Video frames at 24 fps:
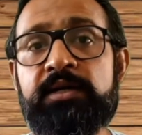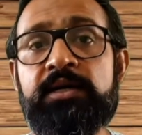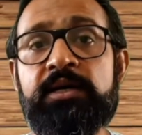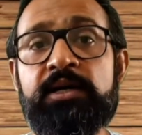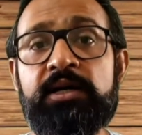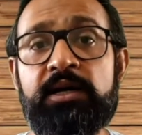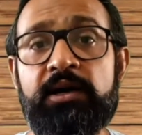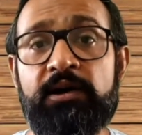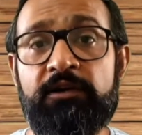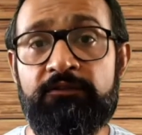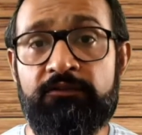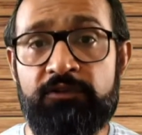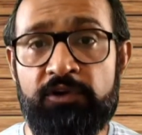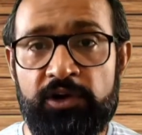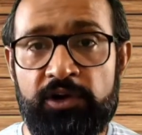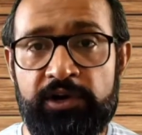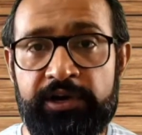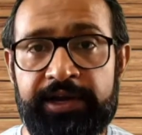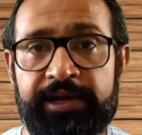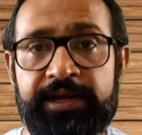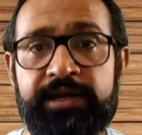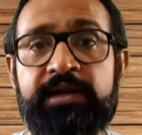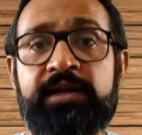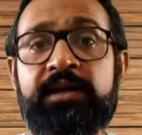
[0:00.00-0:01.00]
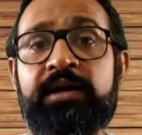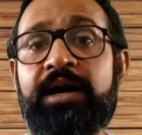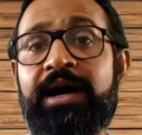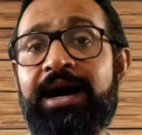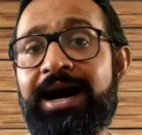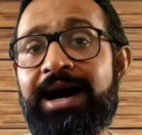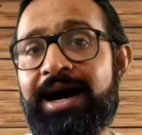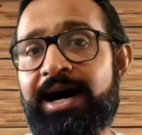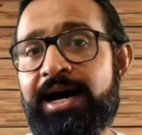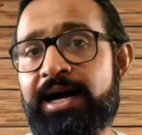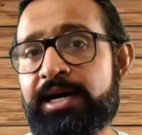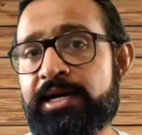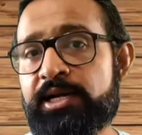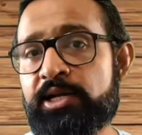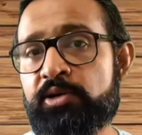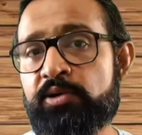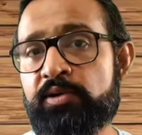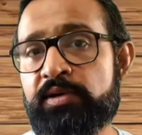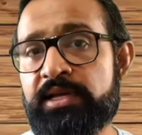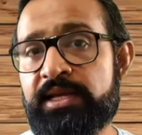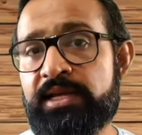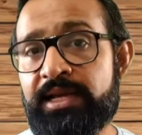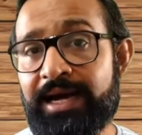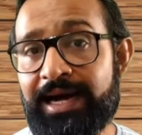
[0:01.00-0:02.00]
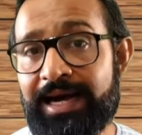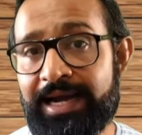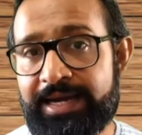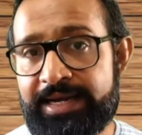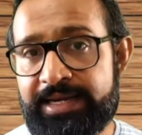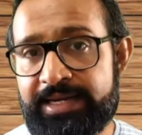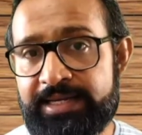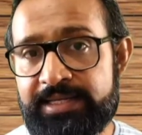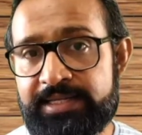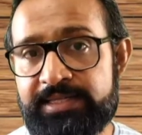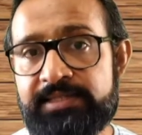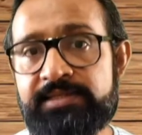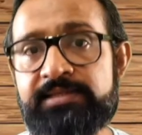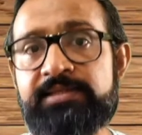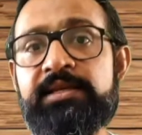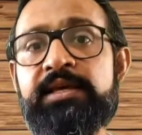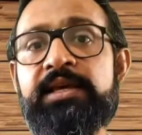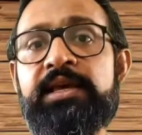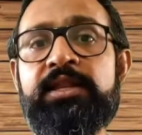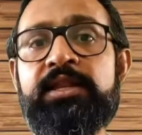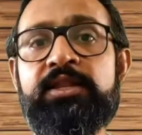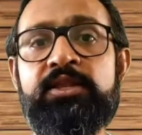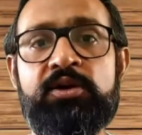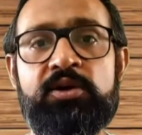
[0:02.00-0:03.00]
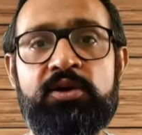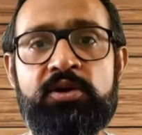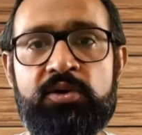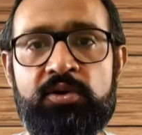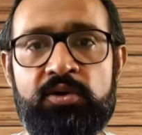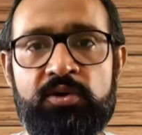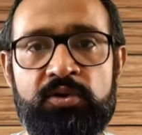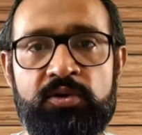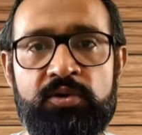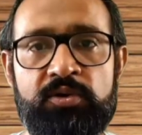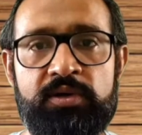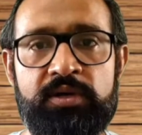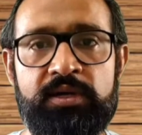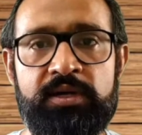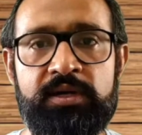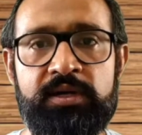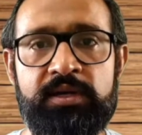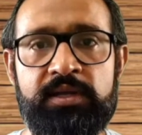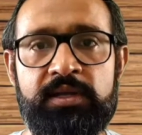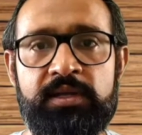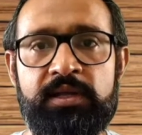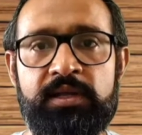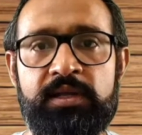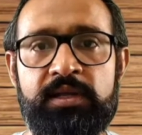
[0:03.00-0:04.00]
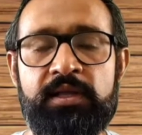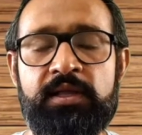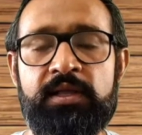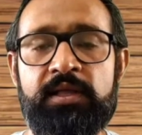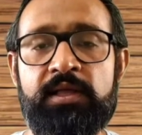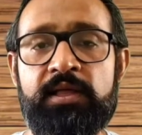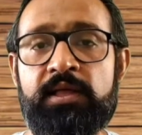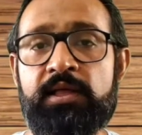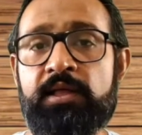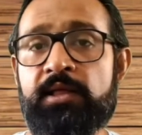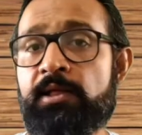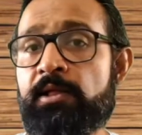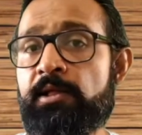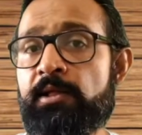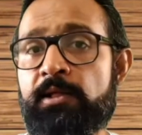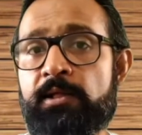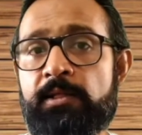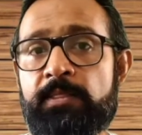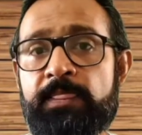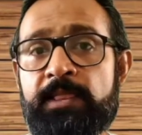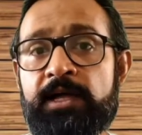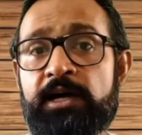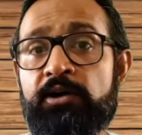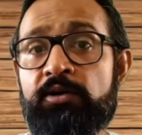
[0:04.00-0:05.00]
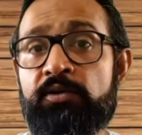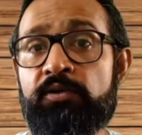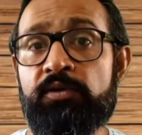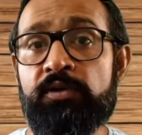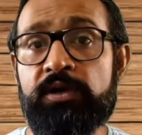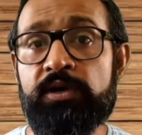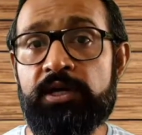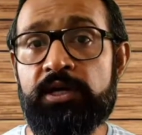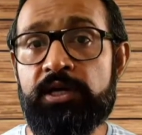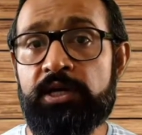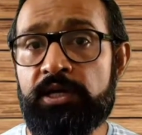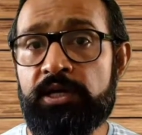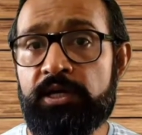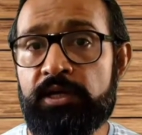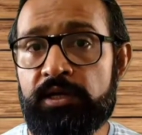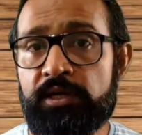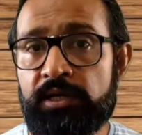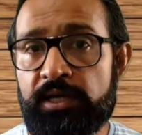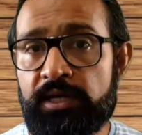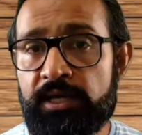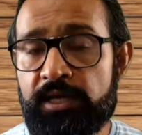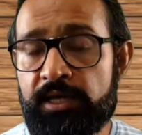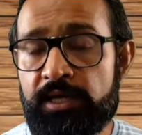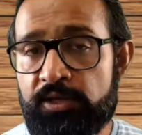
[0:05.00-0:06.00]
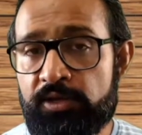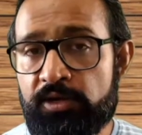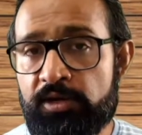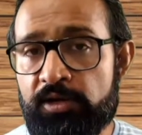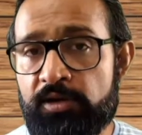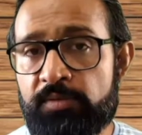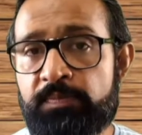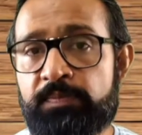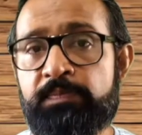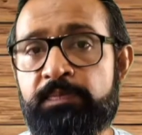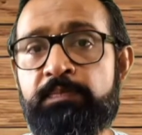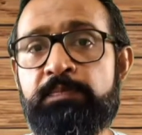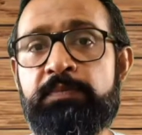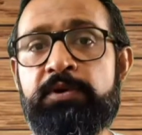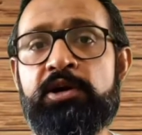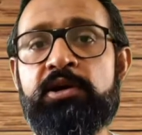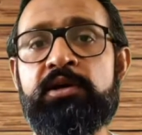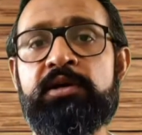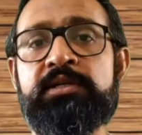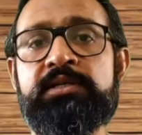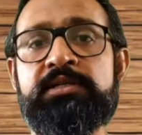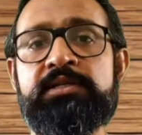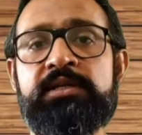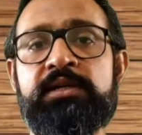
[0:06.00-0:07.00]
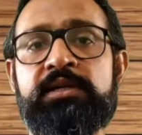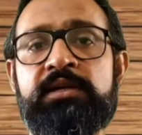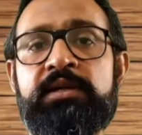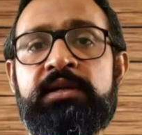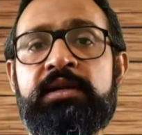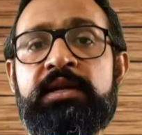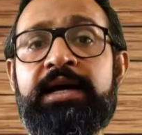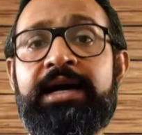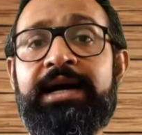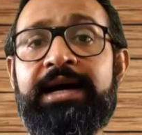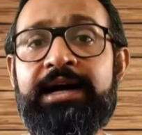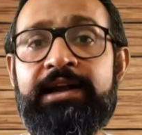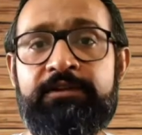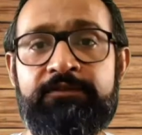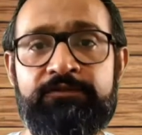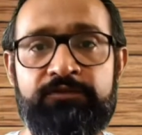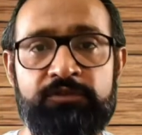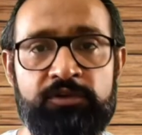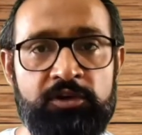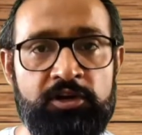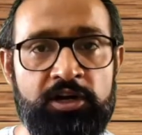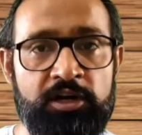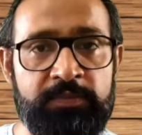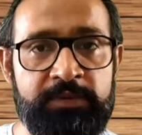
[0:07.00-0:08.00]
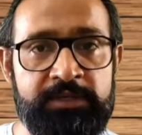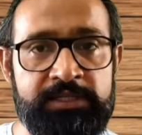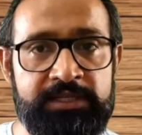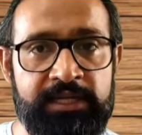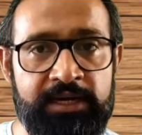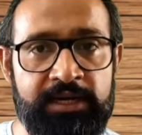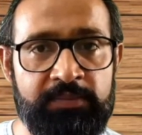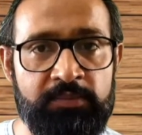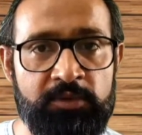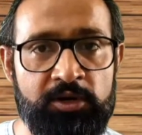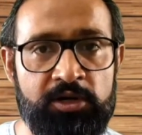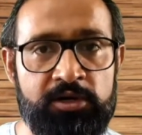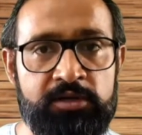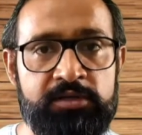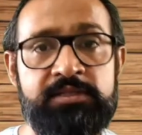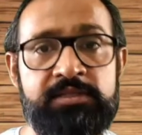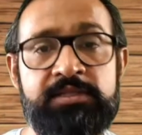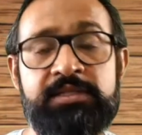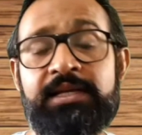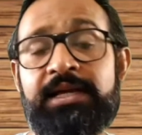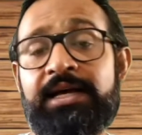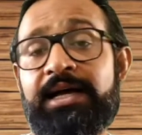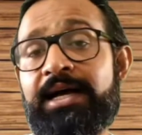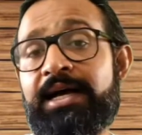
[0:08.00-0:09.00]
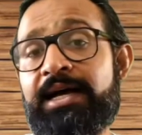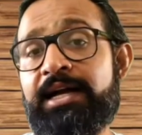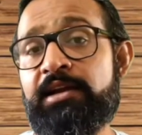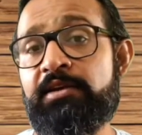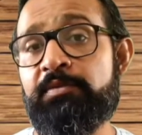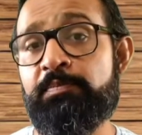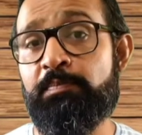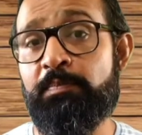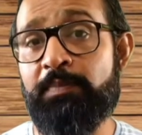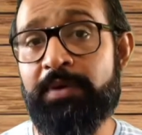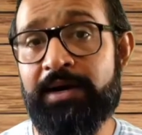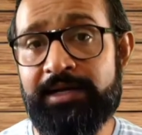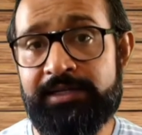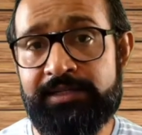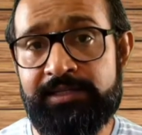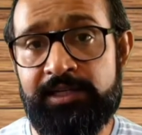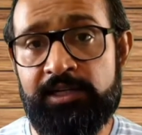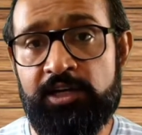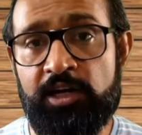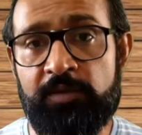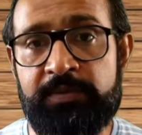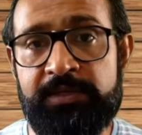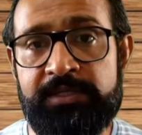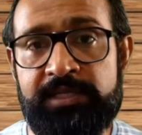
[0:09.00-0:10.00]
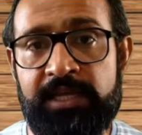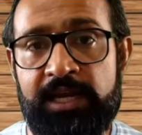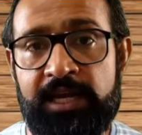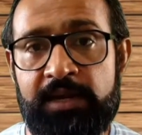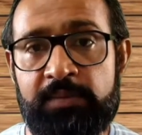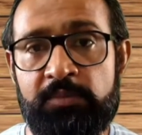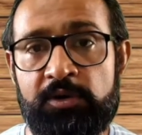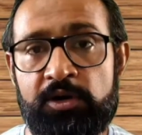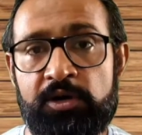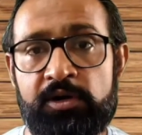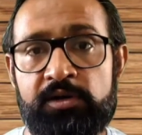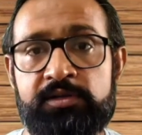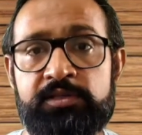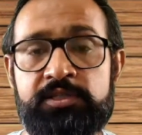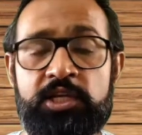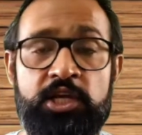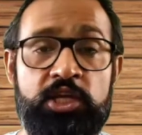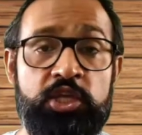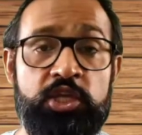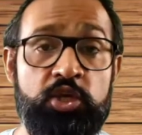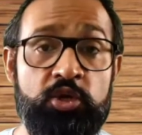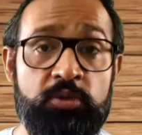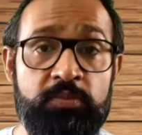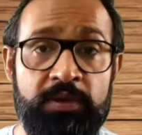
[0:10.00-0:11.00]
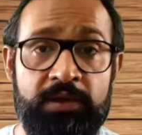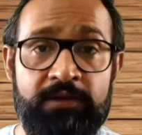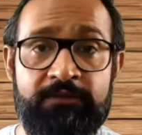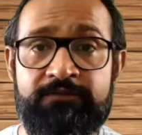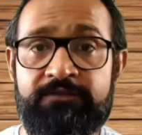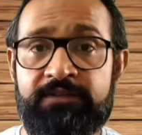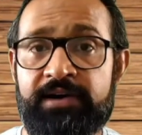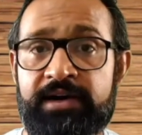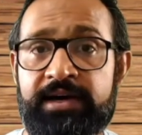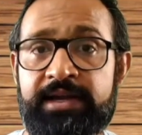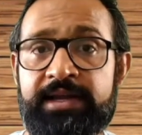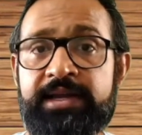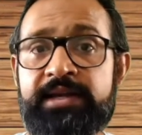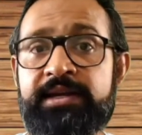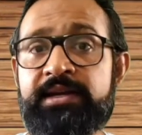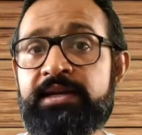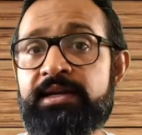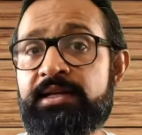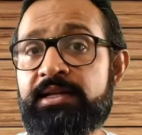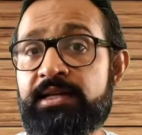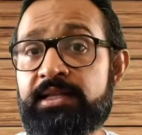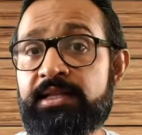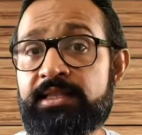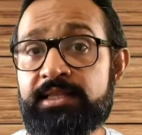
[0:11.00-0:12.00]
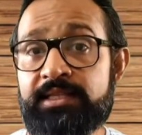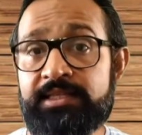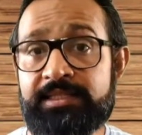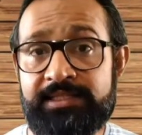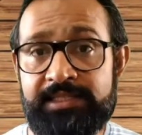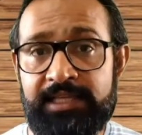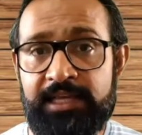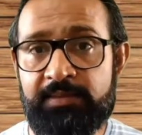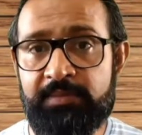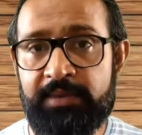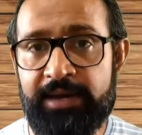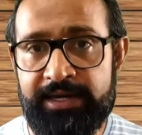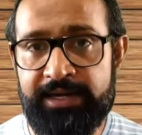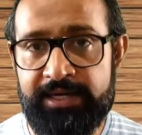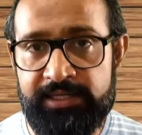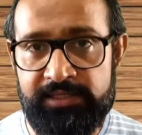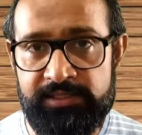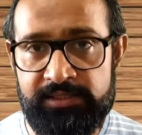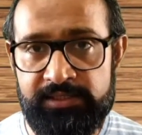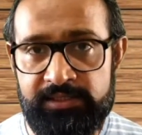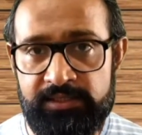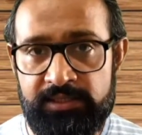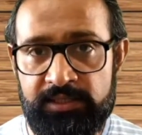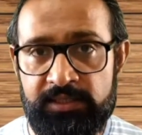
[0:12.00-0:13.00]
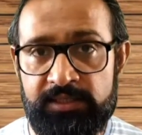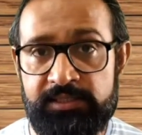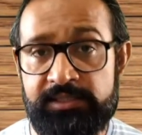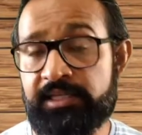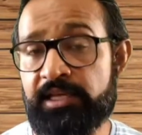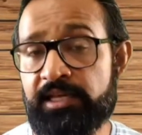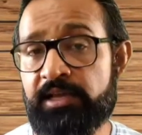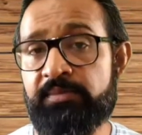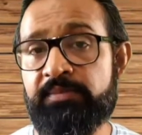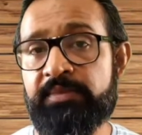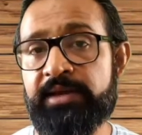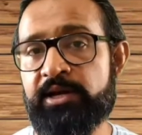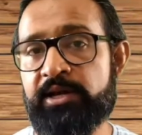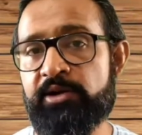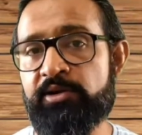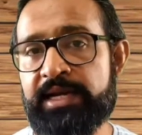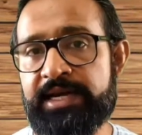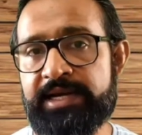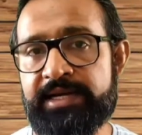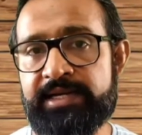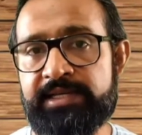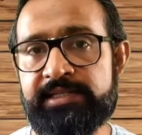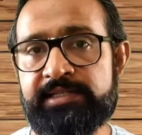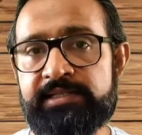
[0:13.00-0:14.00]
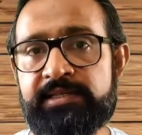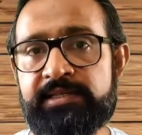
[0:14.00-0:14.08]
Avoid hard-coding IDs in your code. Now, in your production and full copy sandbox and partial copy sandbox, you may find the same IDs, same record IDs.